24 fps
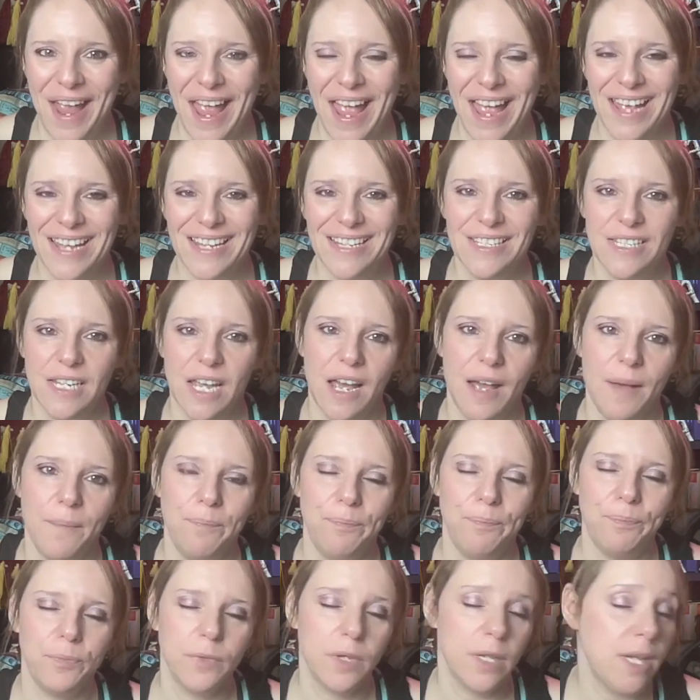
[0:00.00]

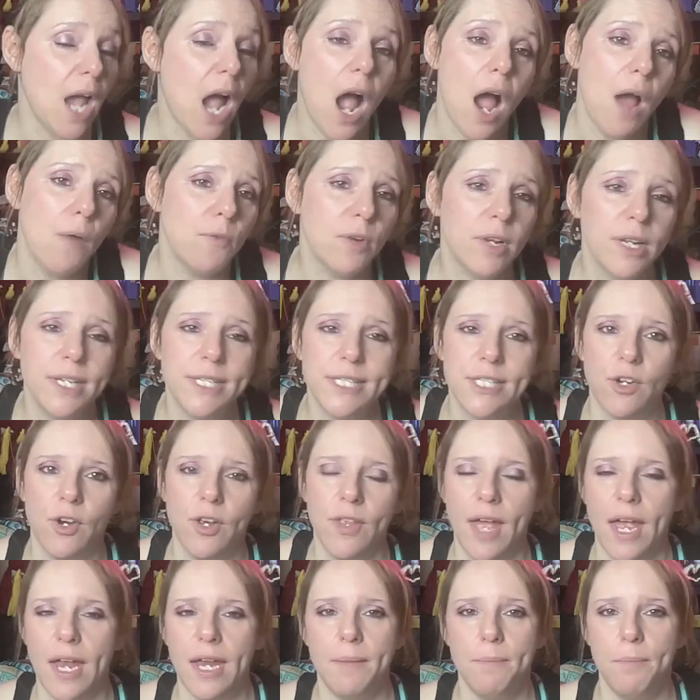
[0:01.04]
And yeah, I'm really
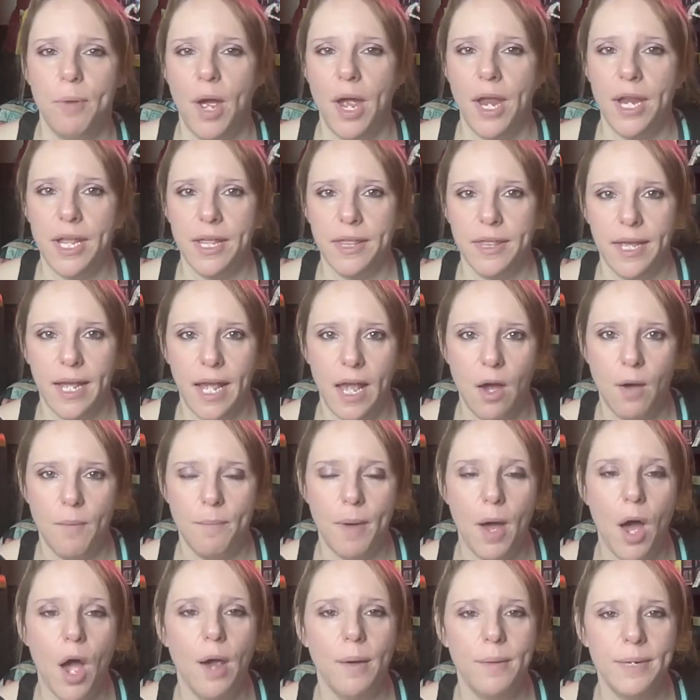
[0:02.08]
sorry that I didn't put anything out,
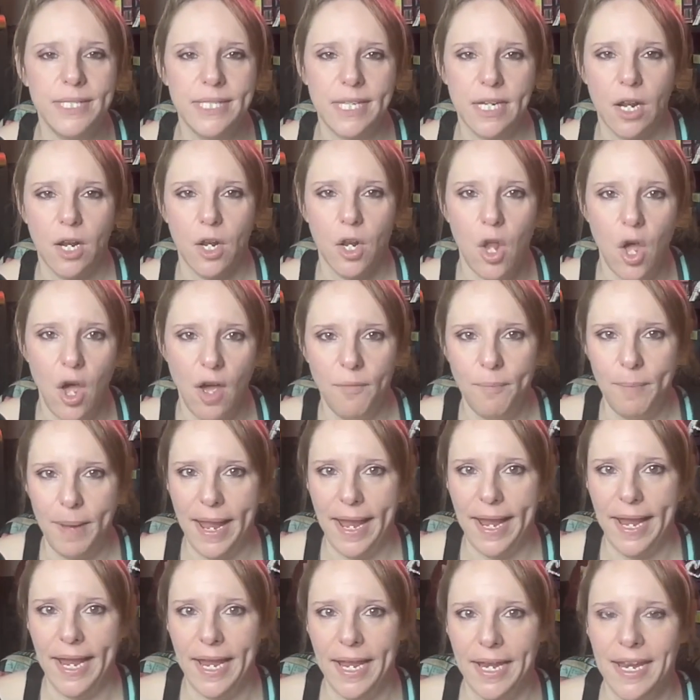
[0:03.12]
but I was in a lot of
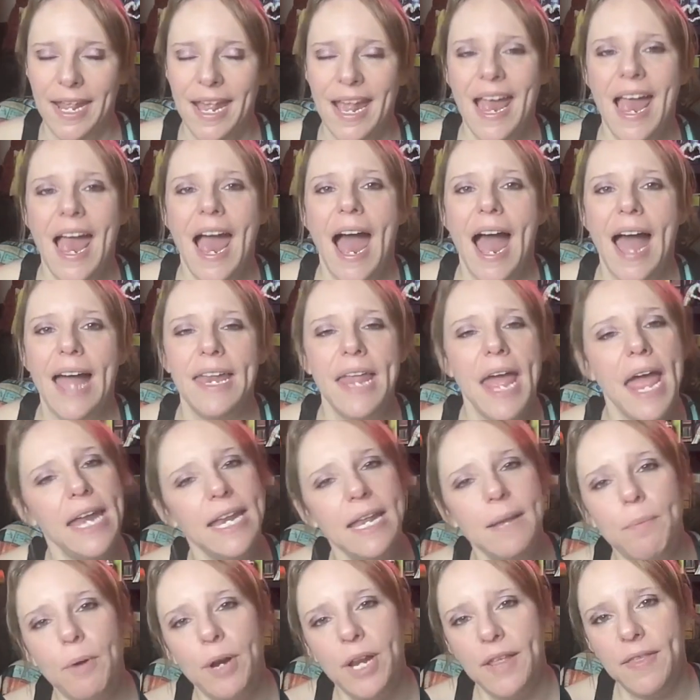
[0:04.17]
pain, and
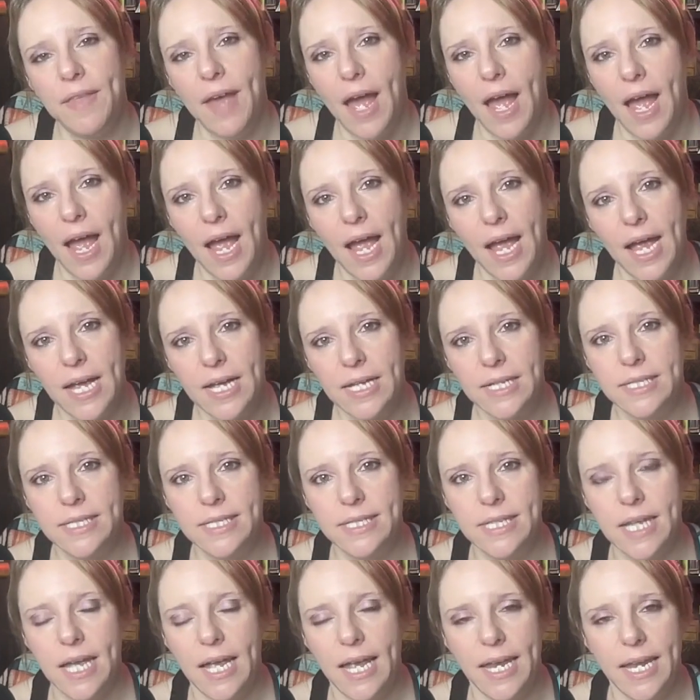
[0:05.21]
anybody that
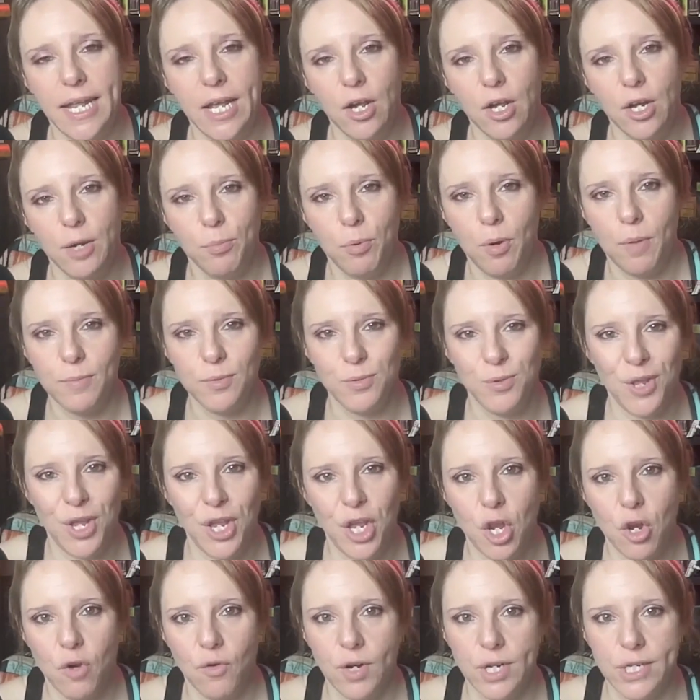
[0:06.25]
has any kind of problems with the
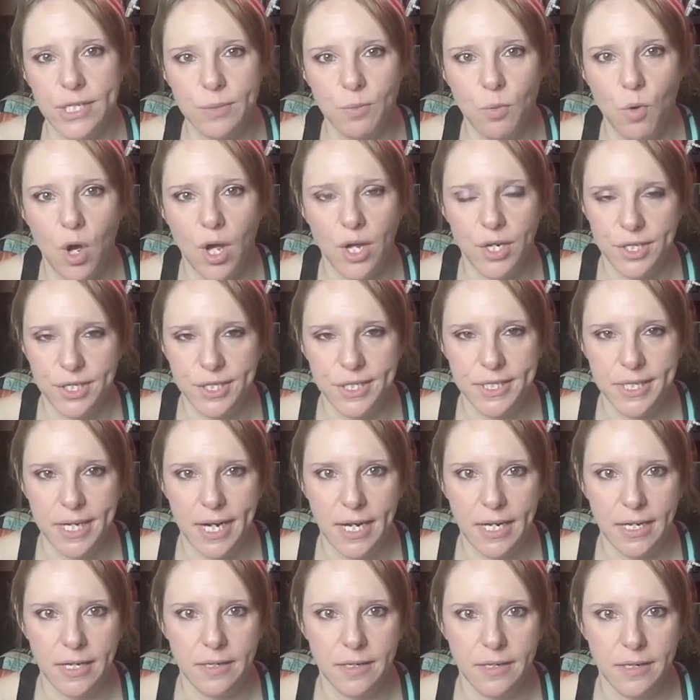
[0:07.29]
uterus will
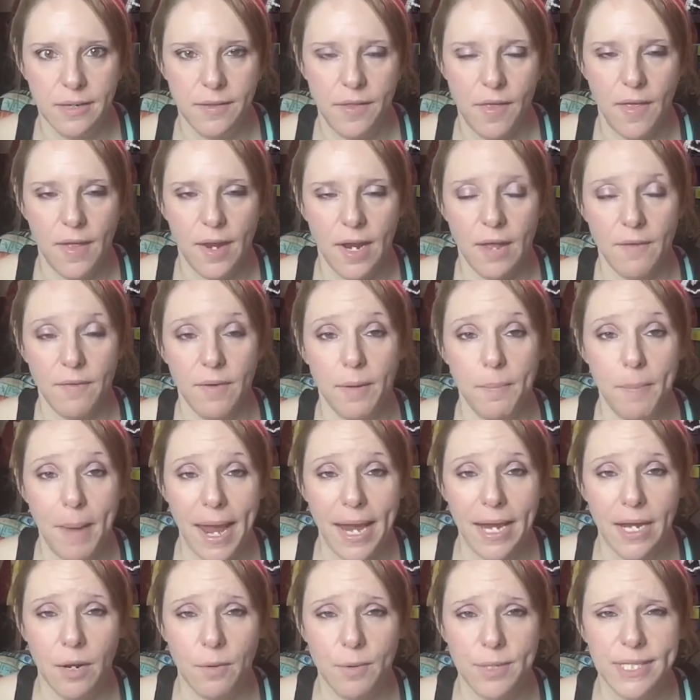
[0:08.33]
understand that the level of
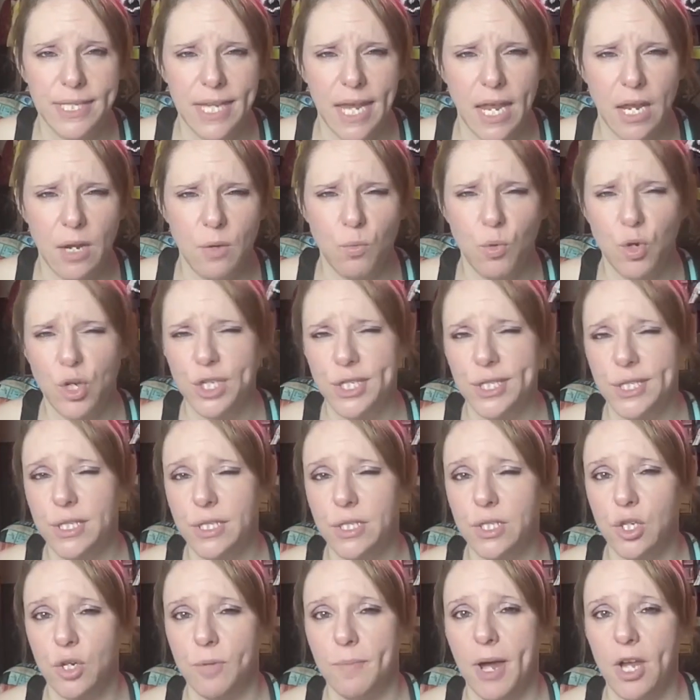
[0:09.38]
pain I was in was
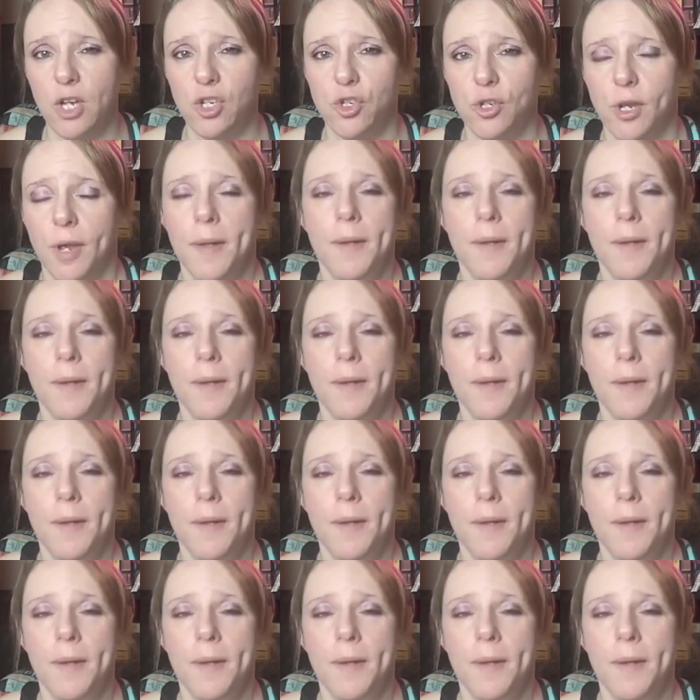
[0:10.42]
too much.